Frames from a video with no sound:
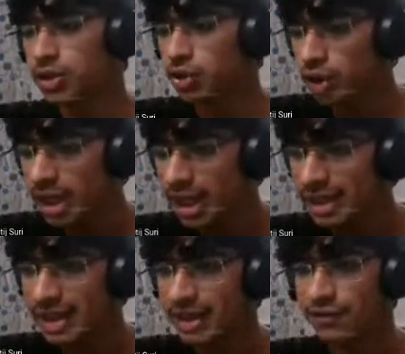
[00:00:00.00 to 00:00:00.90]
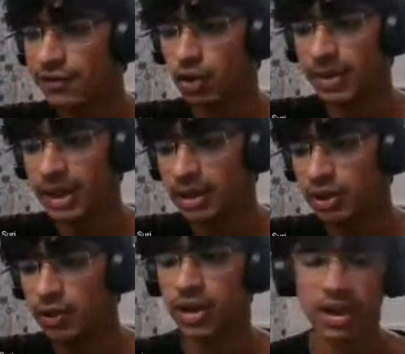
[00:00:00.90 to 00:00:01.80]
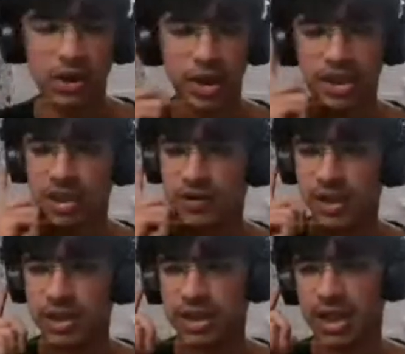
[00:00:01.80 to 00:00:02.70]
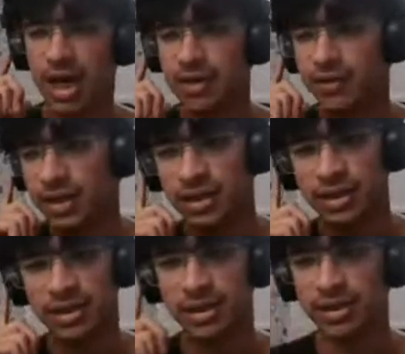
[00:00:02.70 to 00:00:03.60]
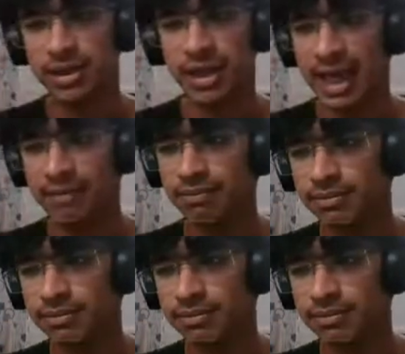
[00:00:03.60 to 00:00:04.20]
So okay, I think if no other questions, we'll start with the game.